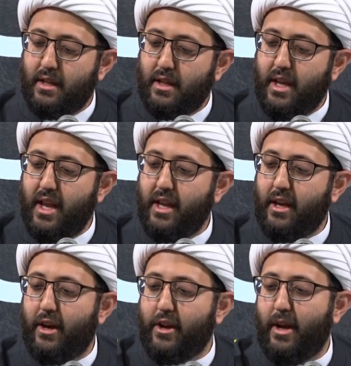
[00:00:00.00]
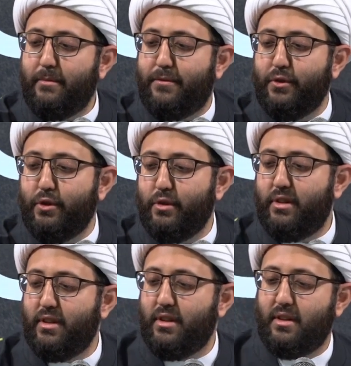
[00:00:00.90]
eating haram
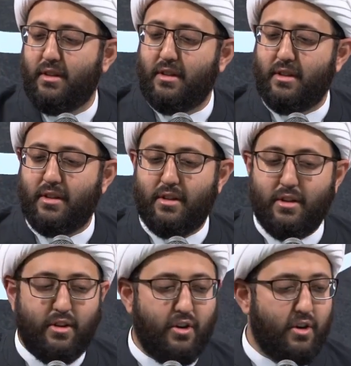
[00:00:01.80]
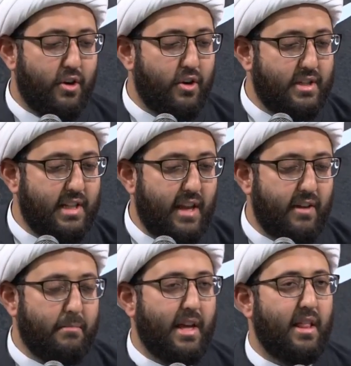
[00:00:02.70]
food or
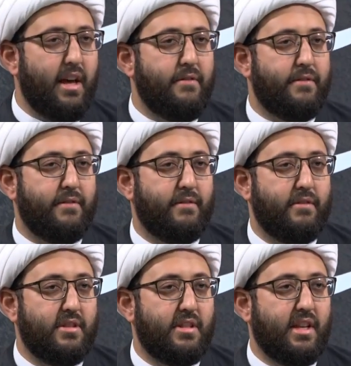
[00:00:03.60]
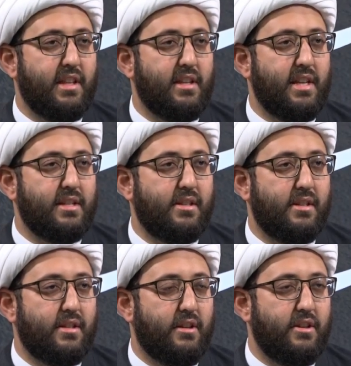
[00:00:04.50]
saving my life, you're stuck in the desert,
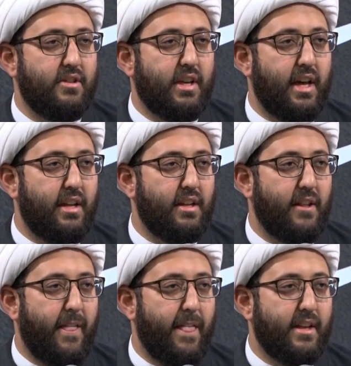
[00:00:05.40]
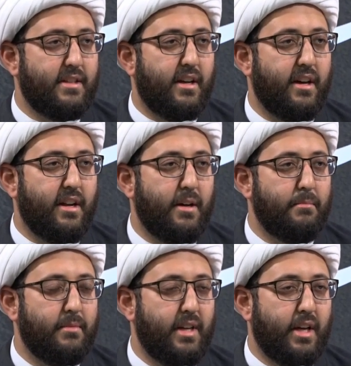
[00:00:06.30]
all you got is haram
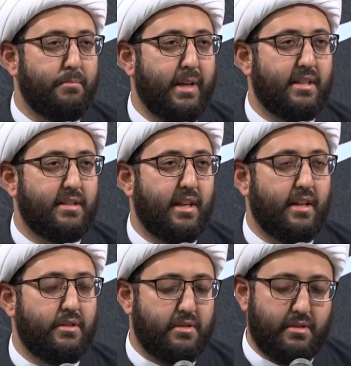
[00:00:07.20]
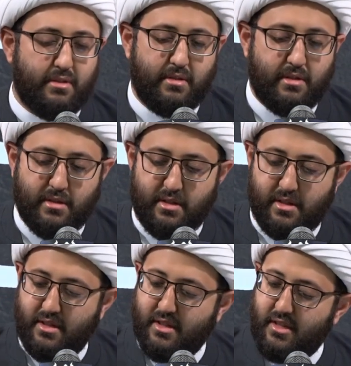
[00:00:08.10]
Outback Steakhouse.
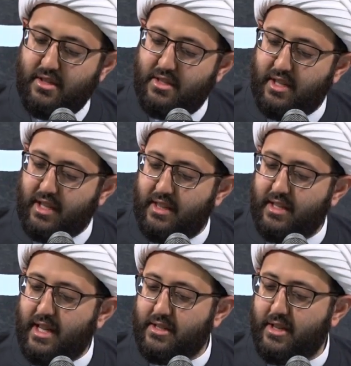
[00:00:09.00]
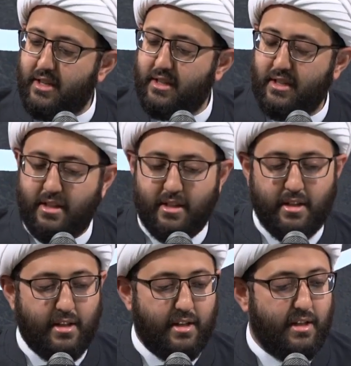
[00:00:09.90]
You're stuck in the desert,
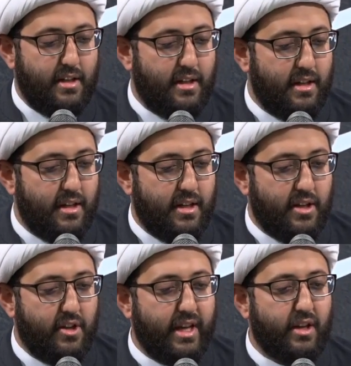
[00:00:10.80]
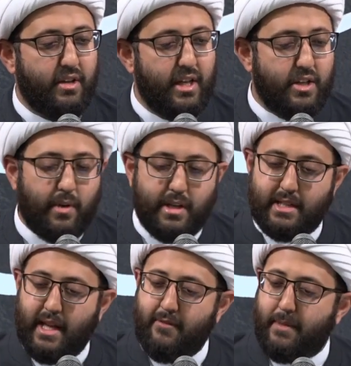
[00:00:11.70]
you're like, okay, do I
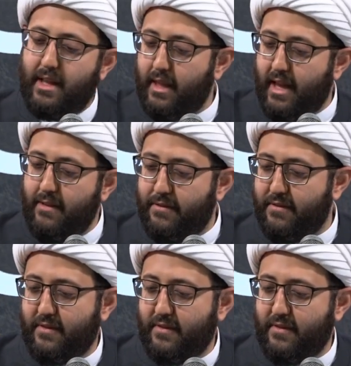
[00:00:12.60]
save my life